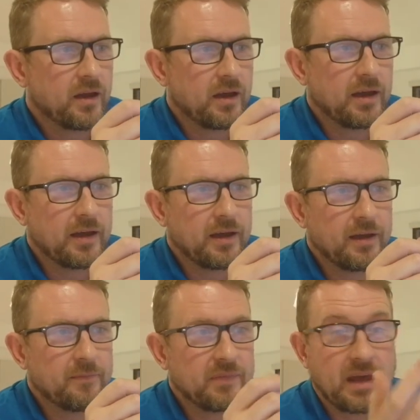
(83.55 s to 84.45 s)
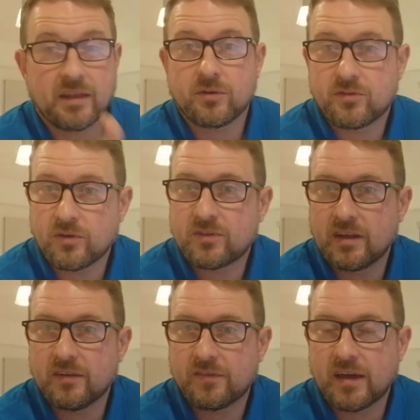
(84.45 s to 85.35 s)
Now, they also
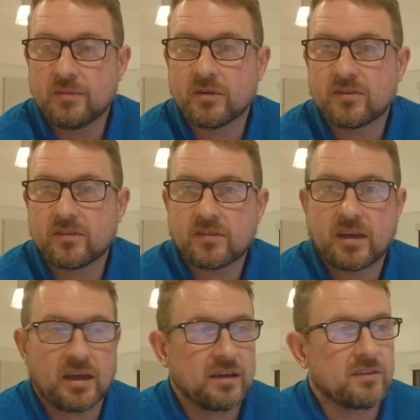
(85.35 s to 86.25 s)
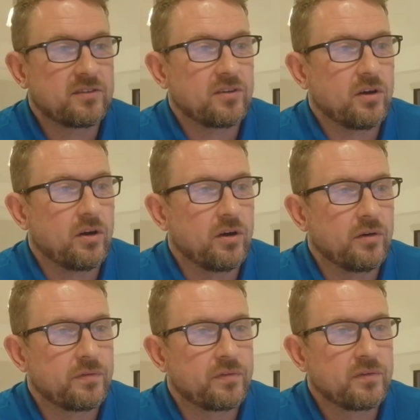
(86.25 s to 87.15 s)
see the famous case
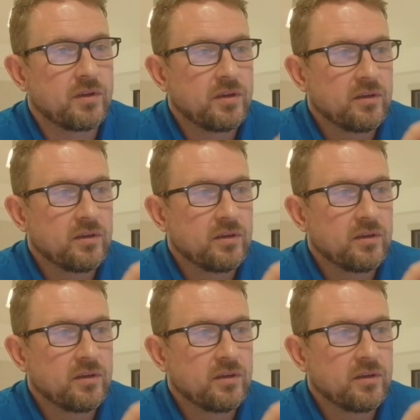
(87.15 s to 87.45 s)
of